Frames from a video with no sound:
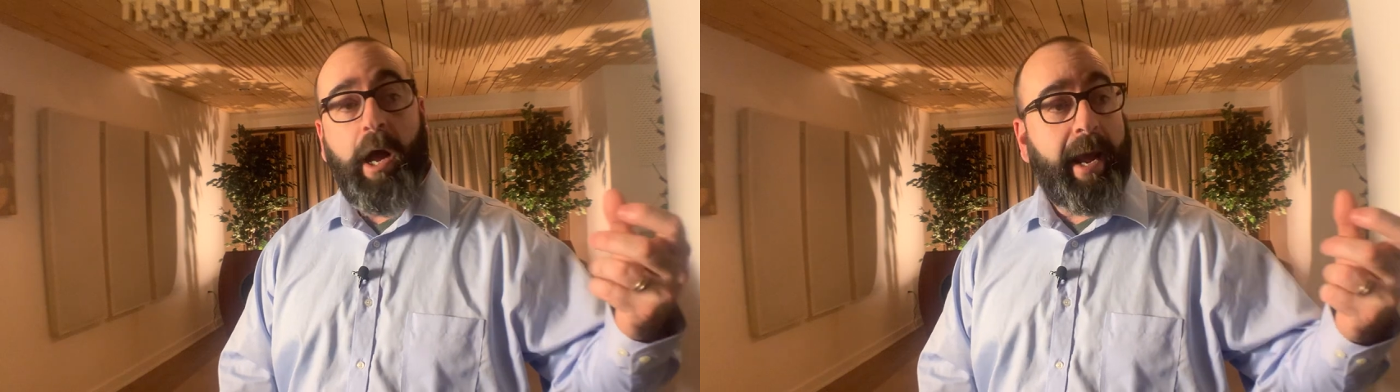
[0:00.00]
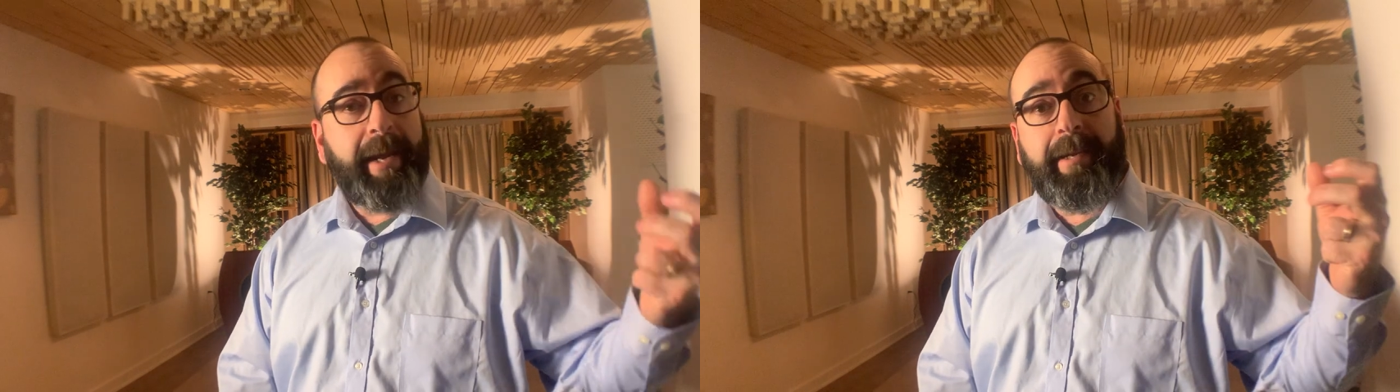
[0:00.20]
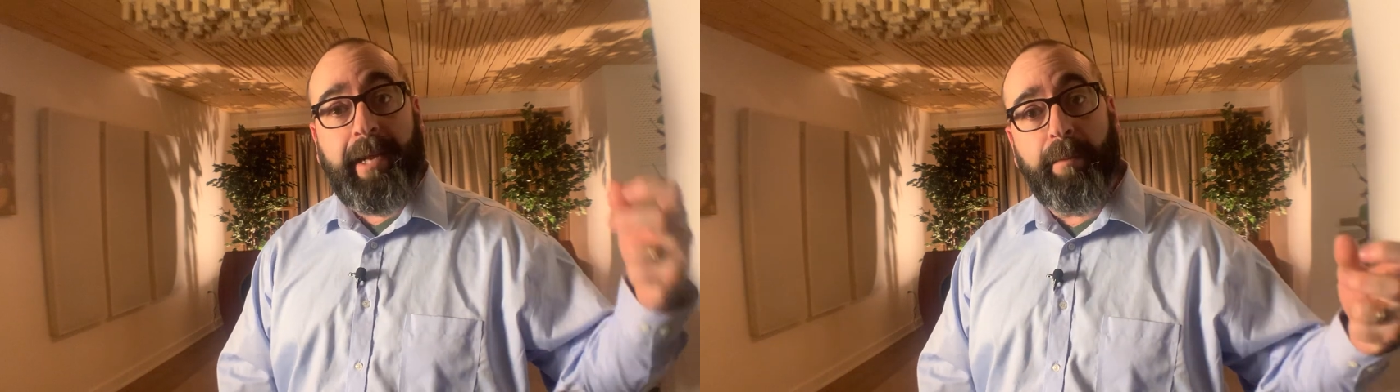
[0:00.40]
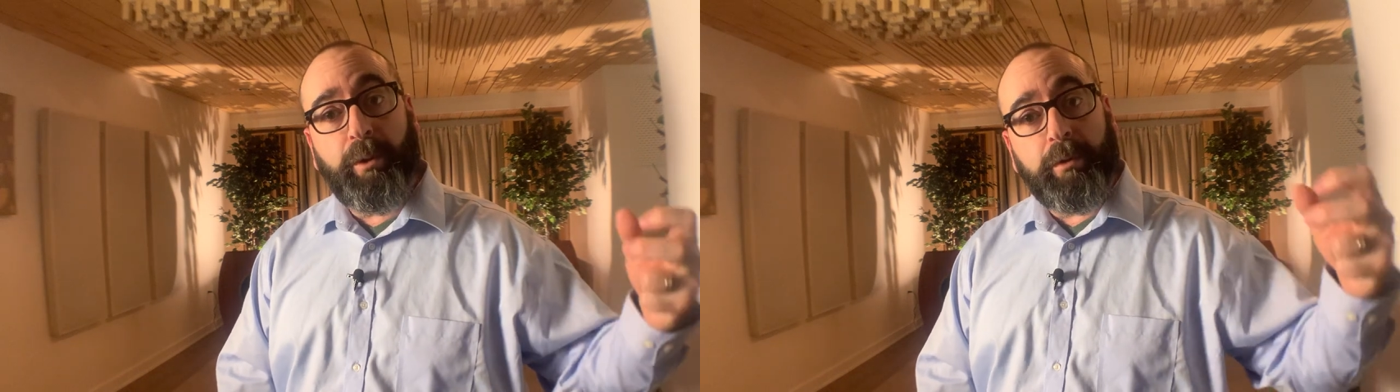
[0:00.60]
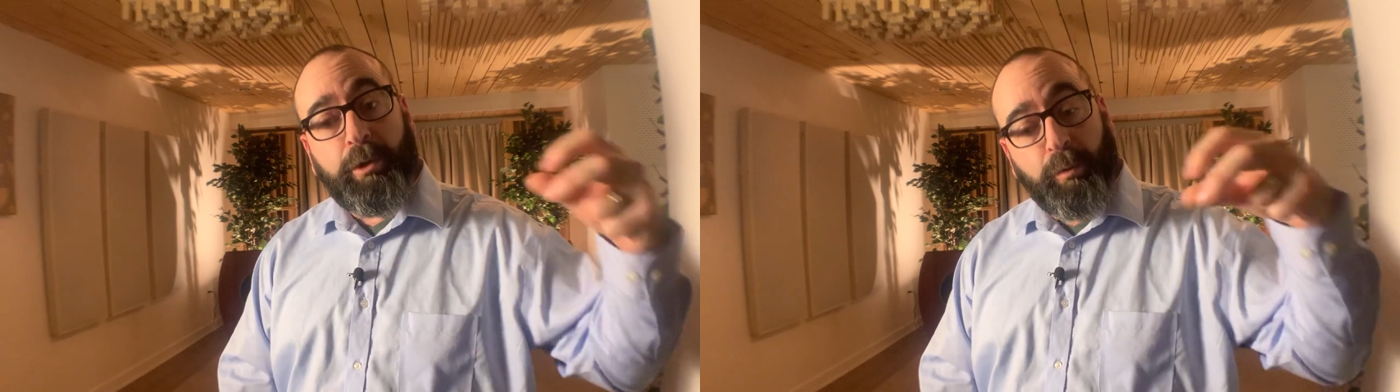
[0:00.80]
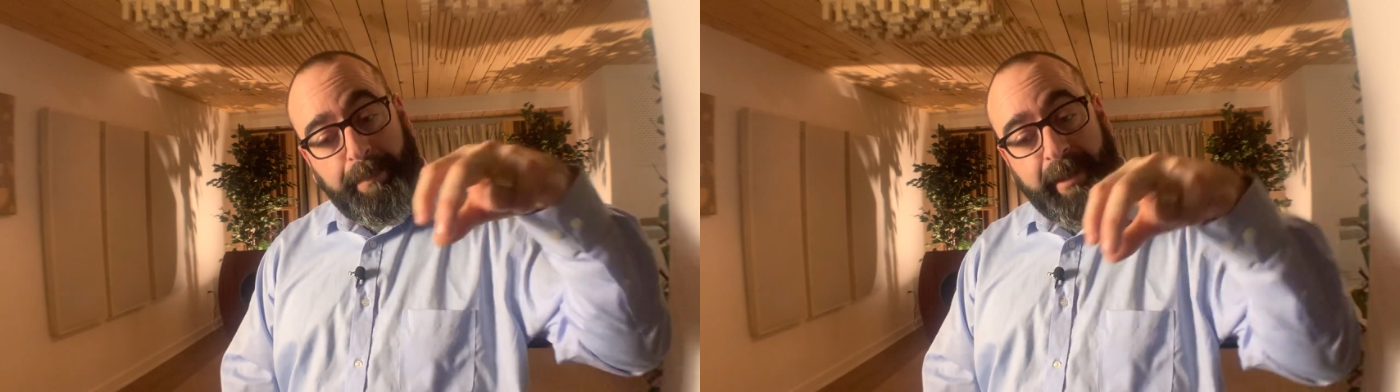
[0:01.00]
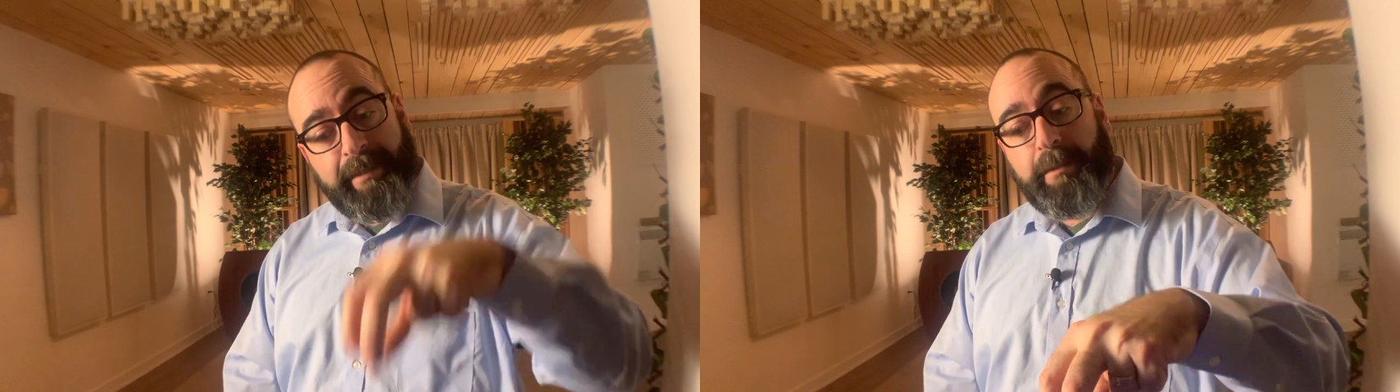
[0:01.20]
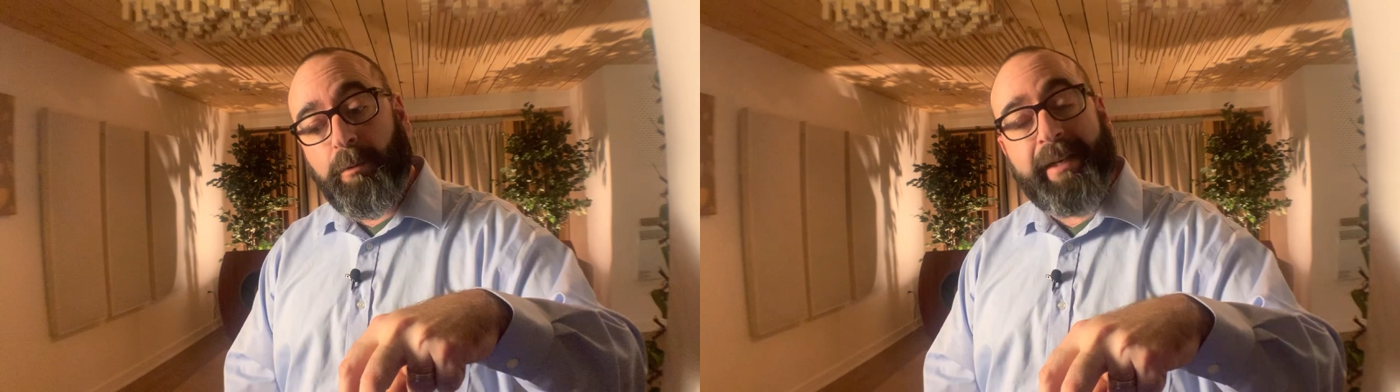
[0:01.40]
a cable to
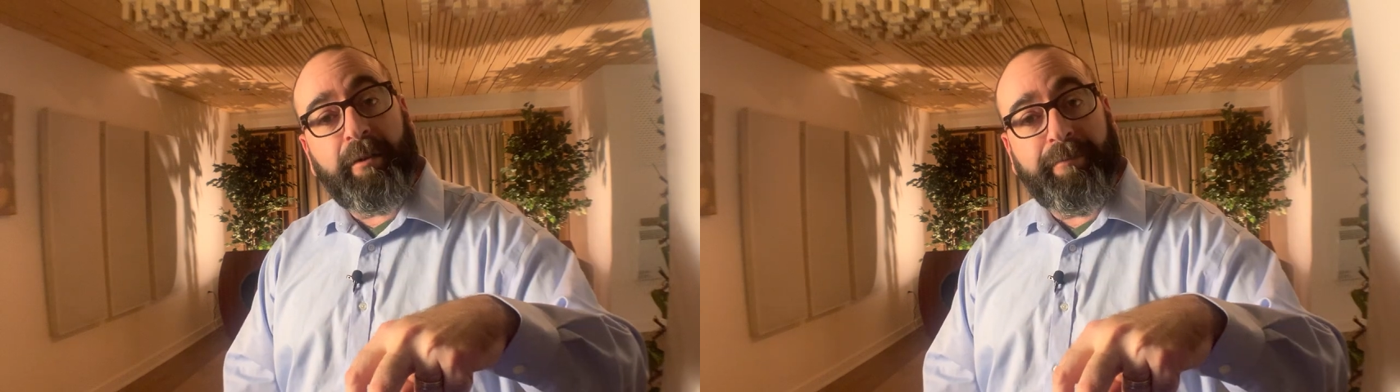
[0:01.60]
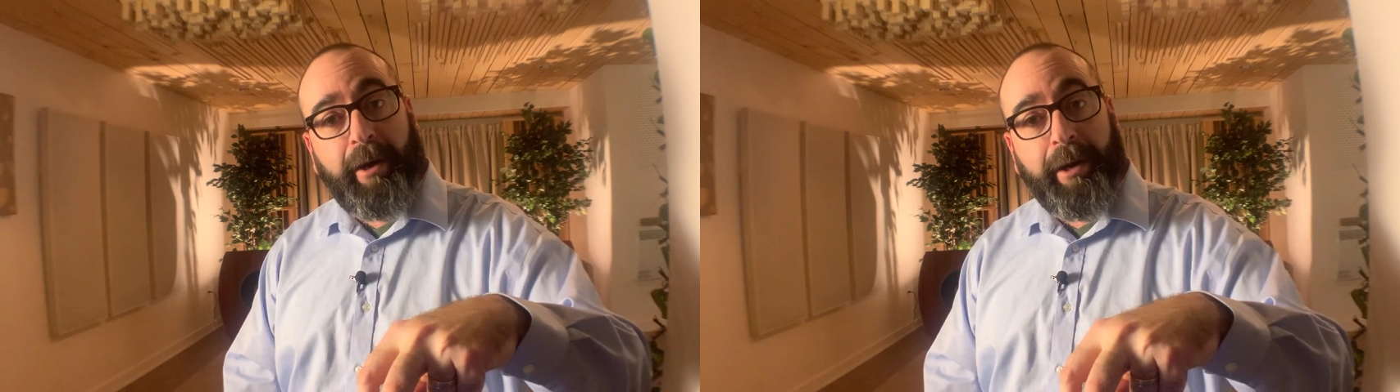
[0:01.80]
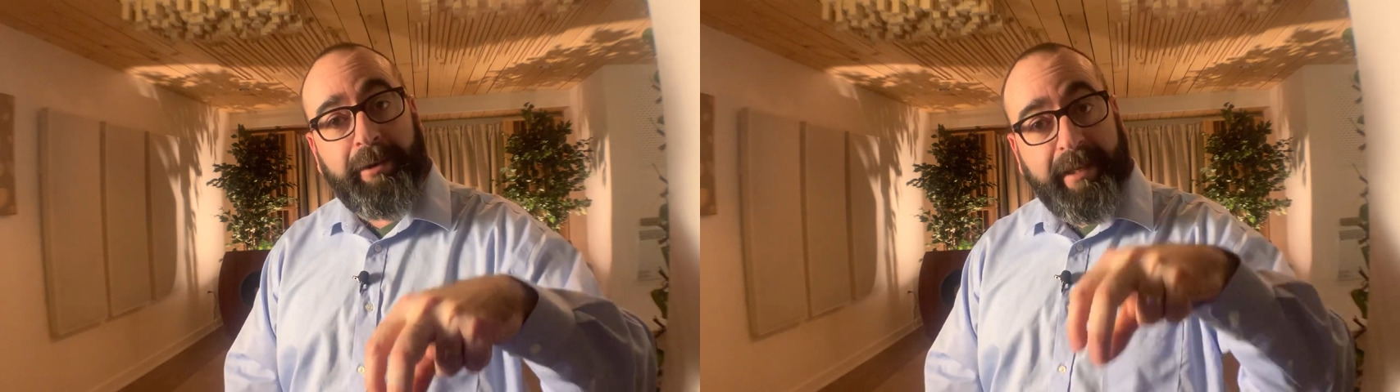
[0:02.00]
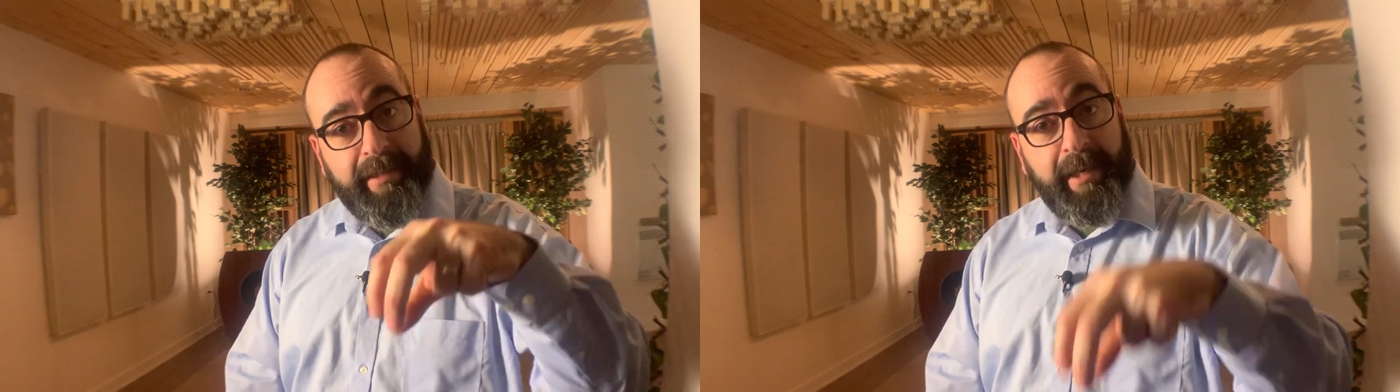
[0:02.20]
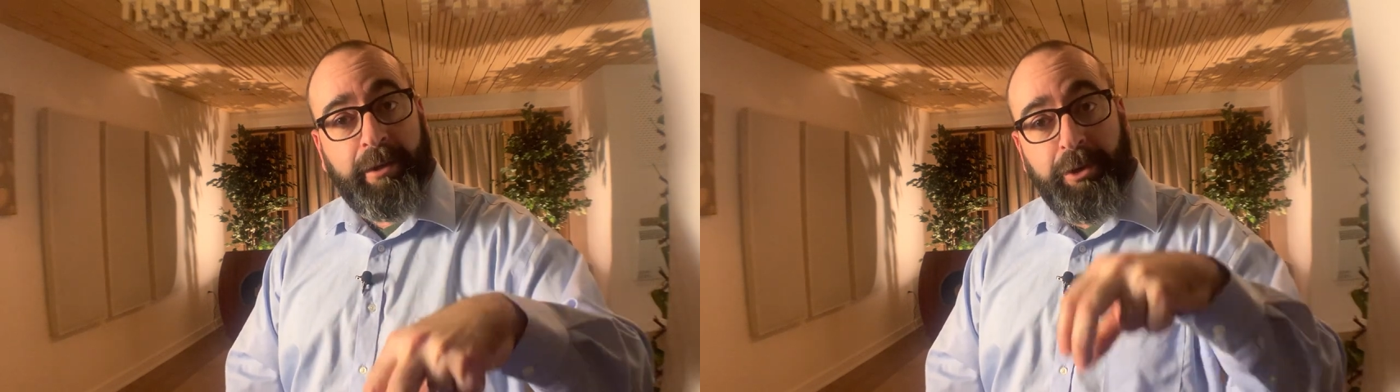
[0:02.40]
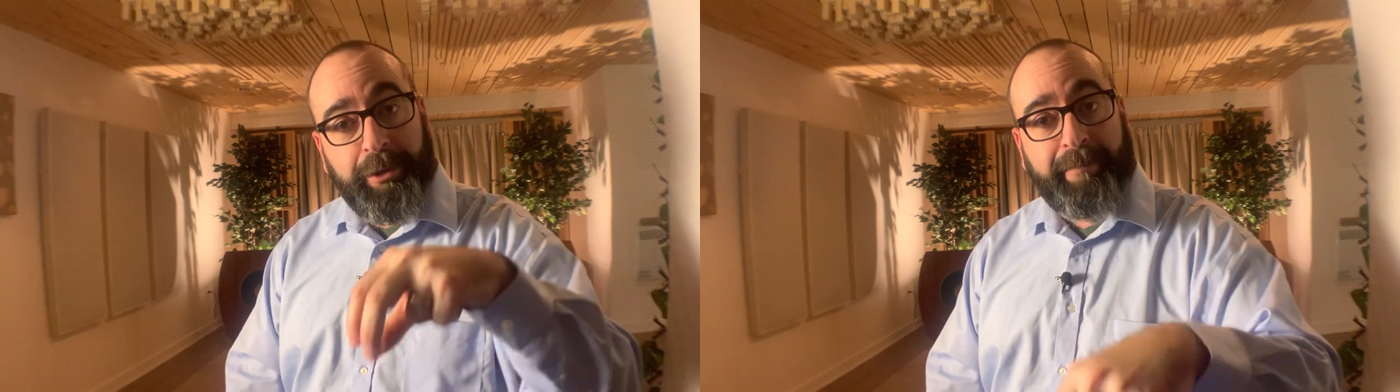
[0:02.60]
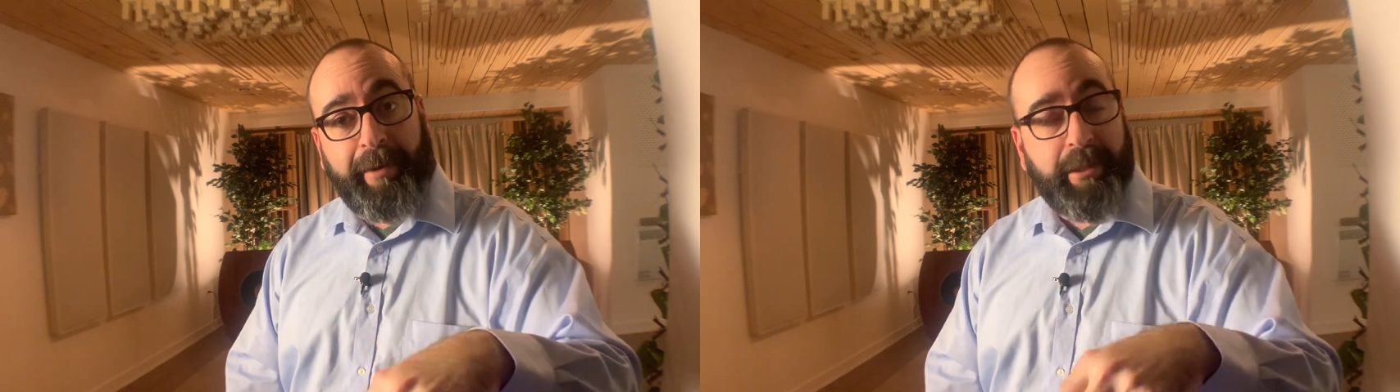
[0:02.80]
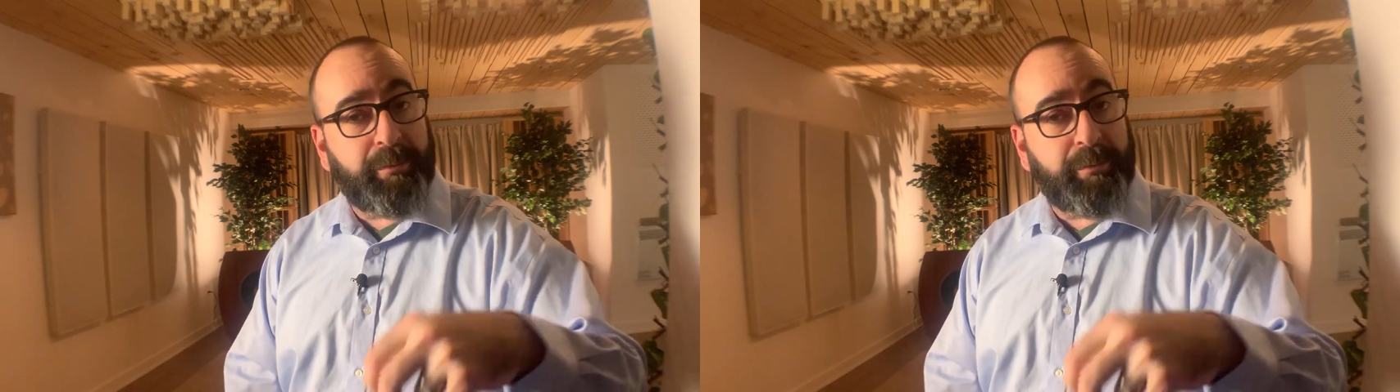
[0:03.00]
replace the rectifier that's in your device,